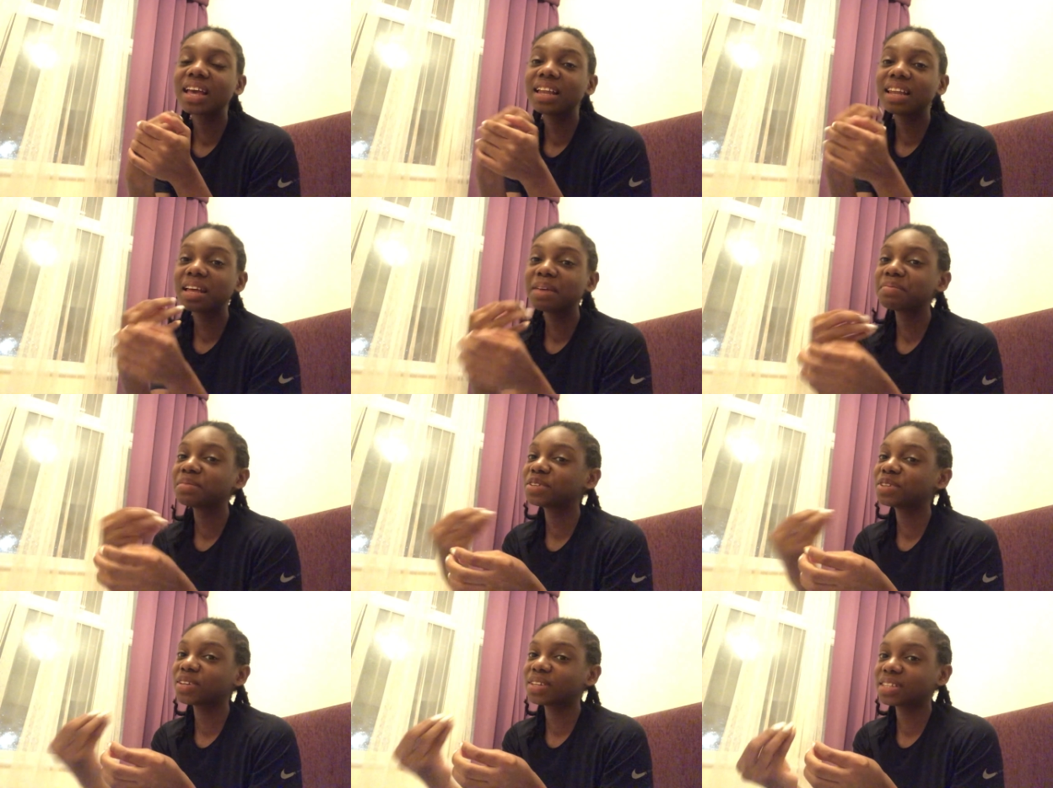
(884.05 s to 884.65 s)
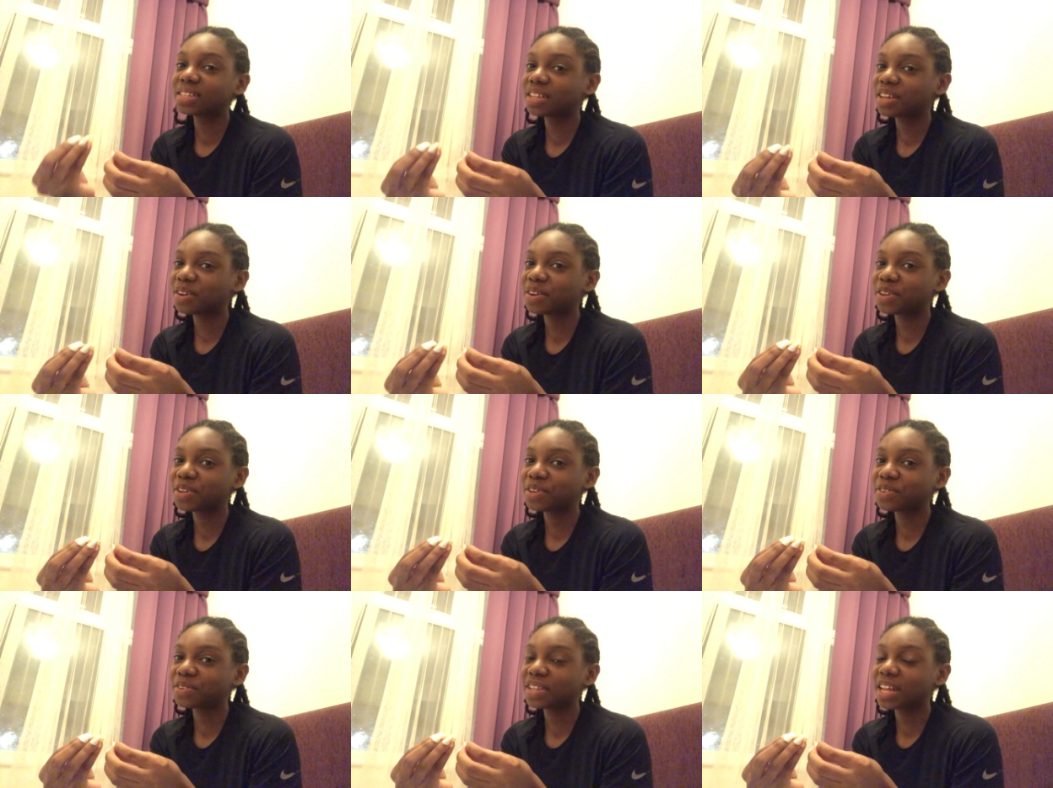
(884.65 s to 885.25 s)
let me just tell
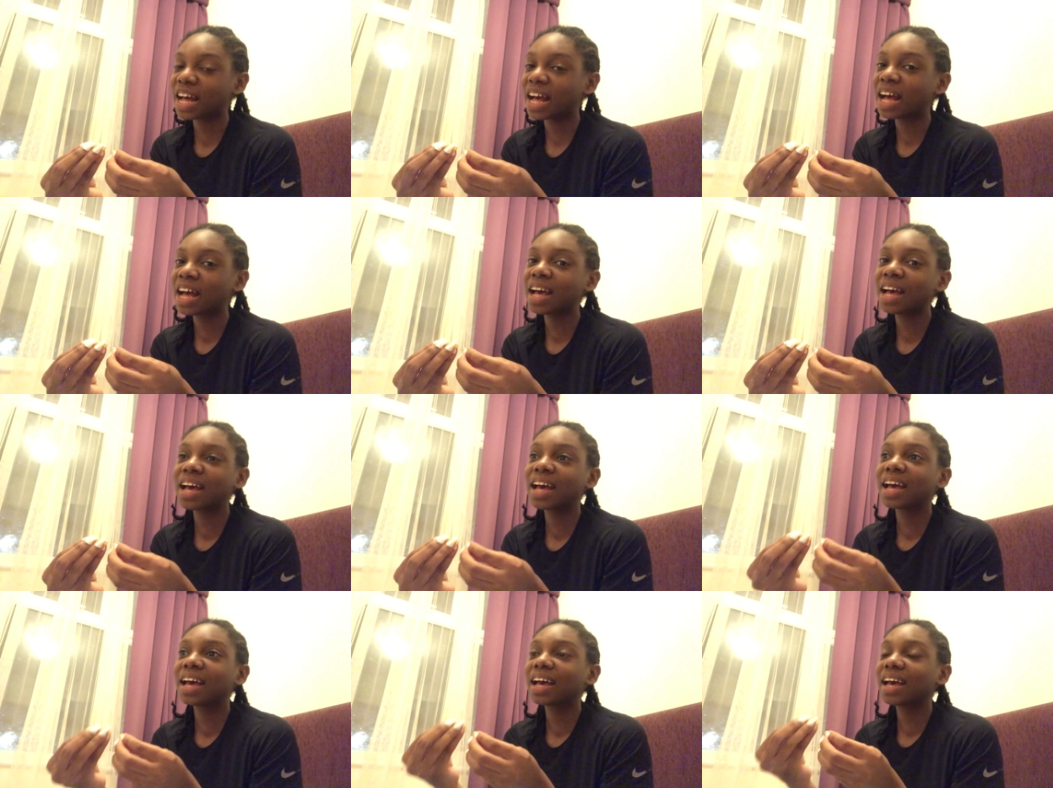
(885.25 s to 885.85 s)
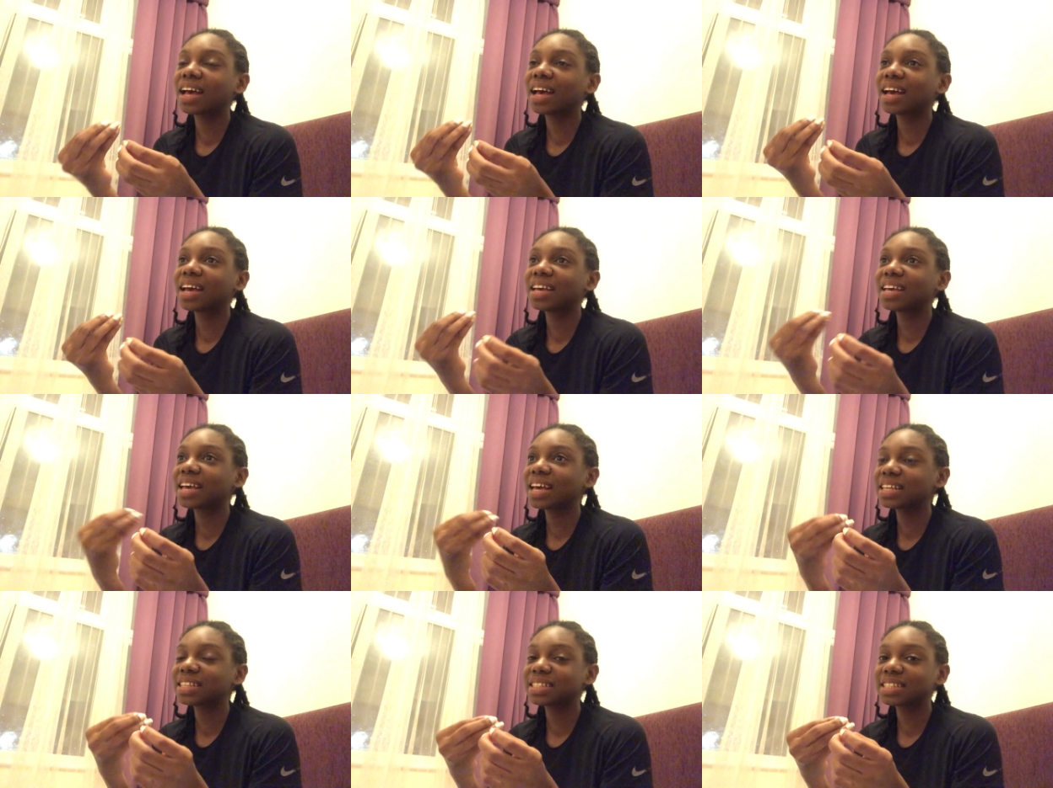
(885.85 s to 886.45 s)
you that
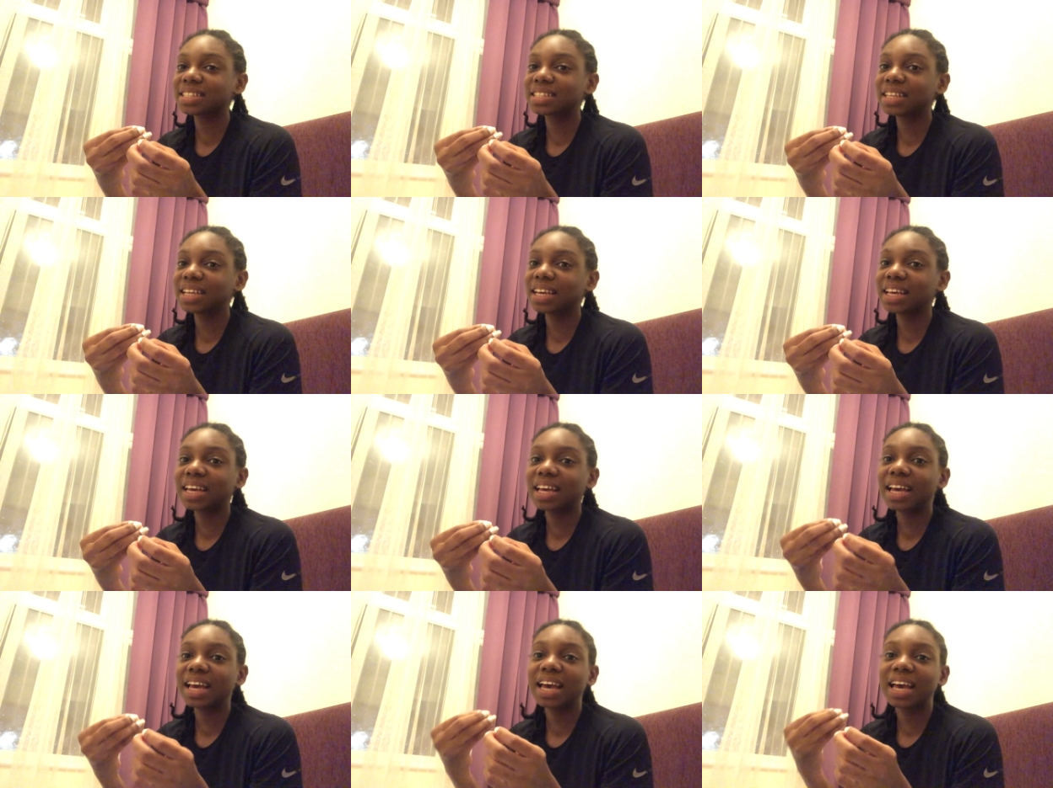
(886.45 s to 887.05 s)
yesterday